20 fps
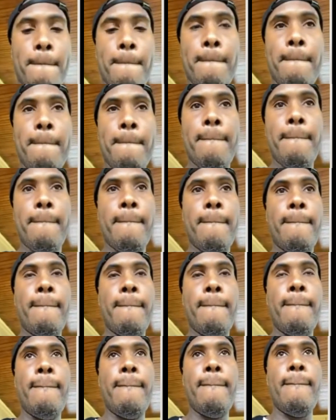get your
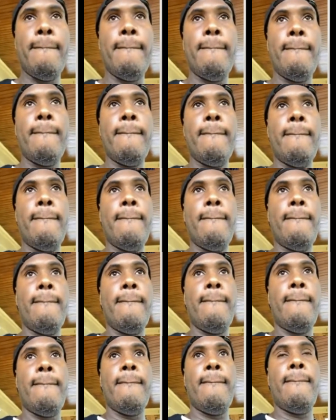start
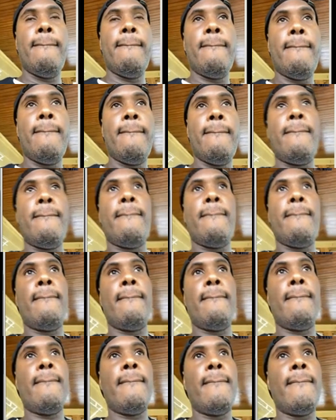to work
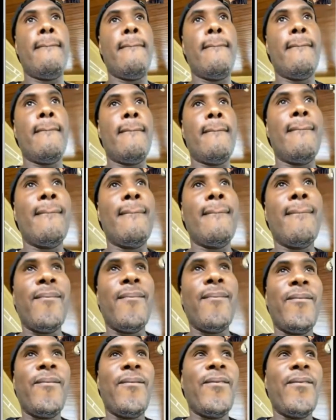
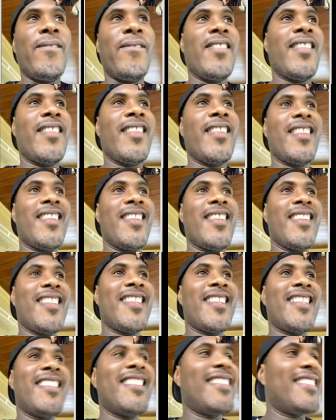for
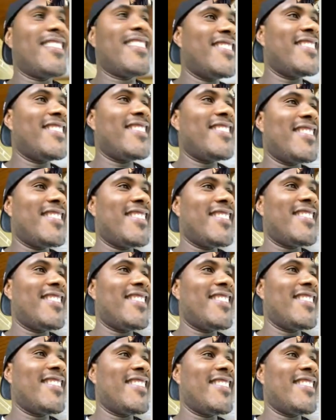New Balance?
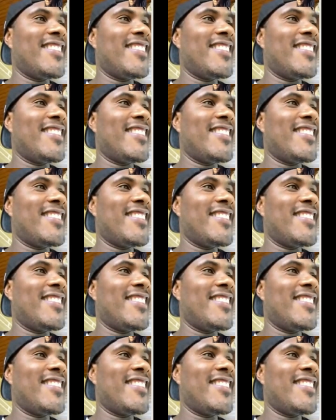